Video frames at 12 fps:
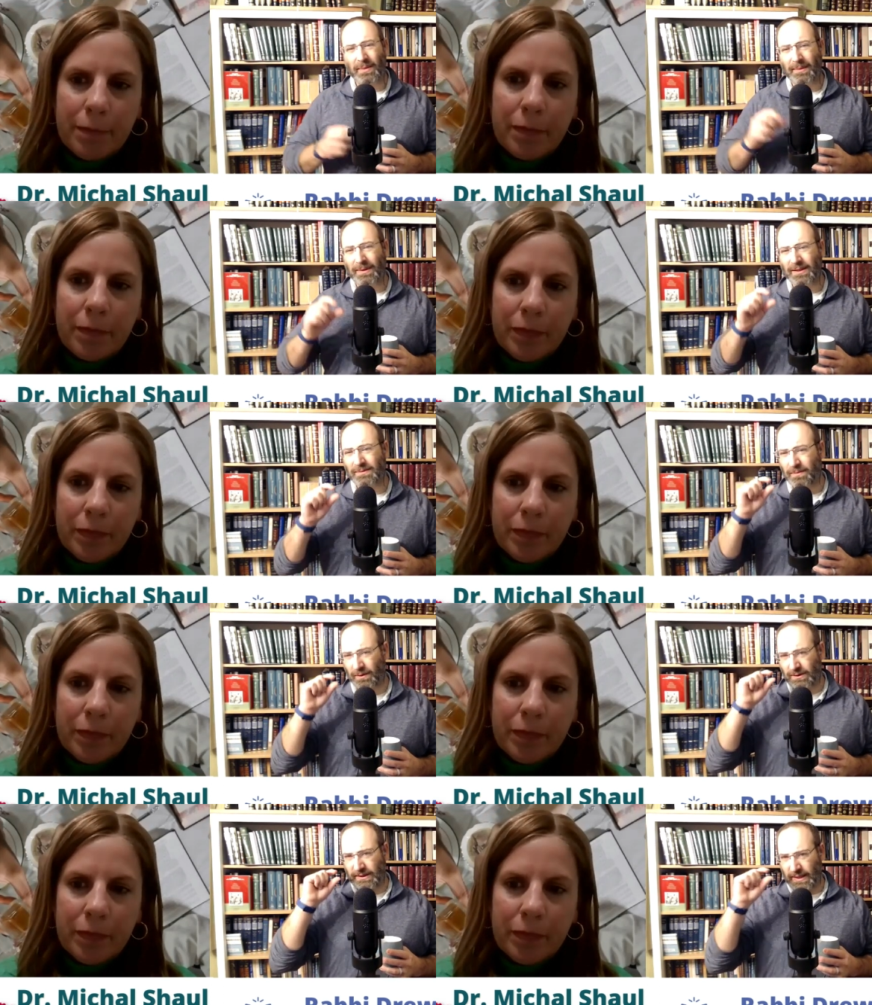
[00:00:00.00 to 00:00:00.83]
Speaker 1: Maybe this
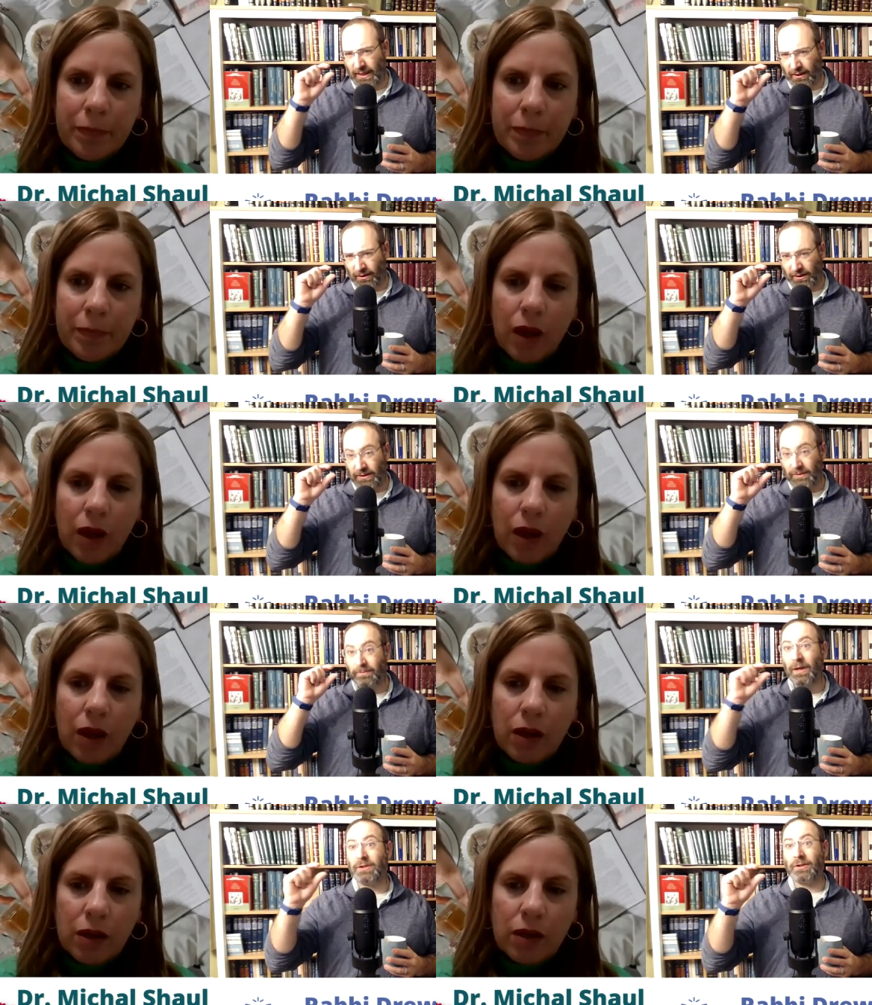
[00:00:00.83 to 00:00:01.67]
particular
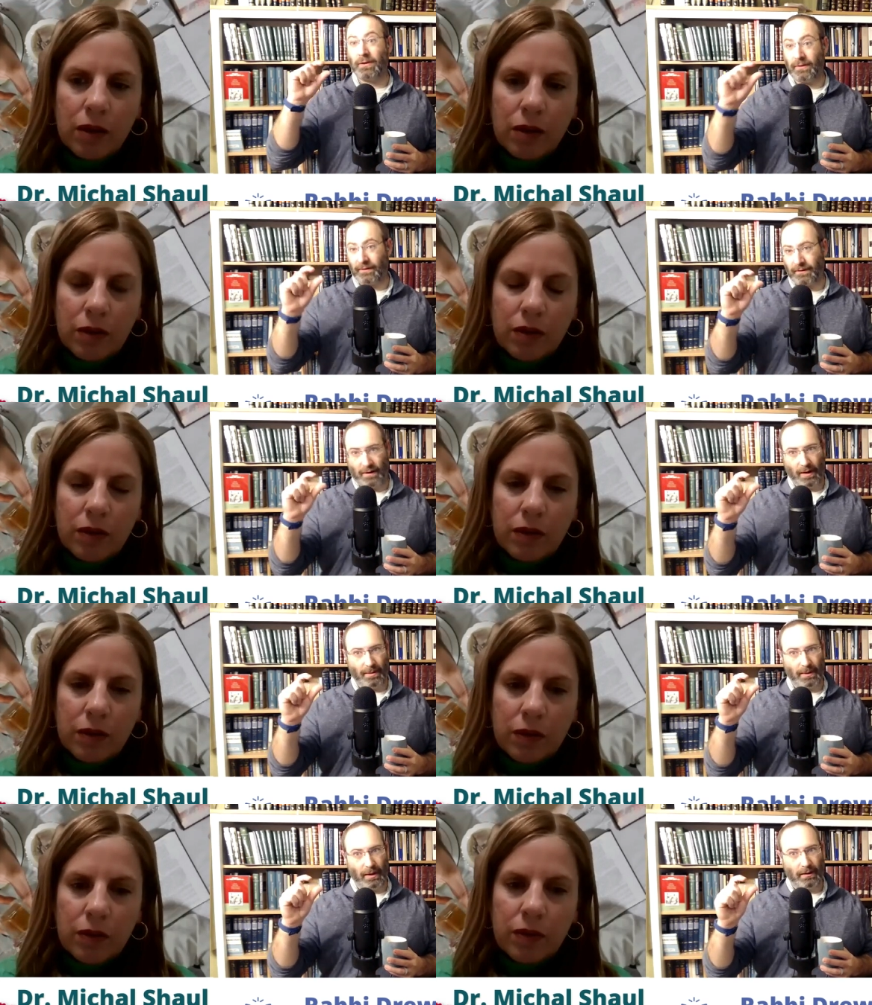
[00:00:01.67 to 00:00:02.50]
expression of the
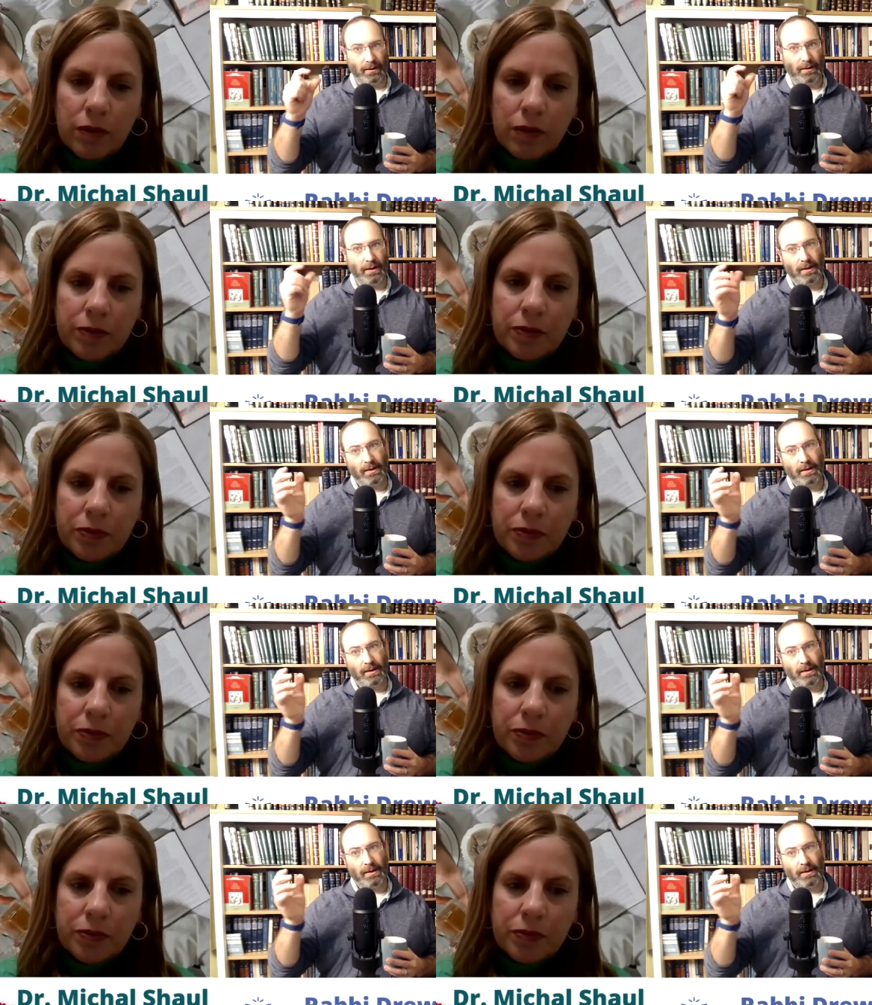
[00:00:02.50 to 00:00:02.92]
phenomenon.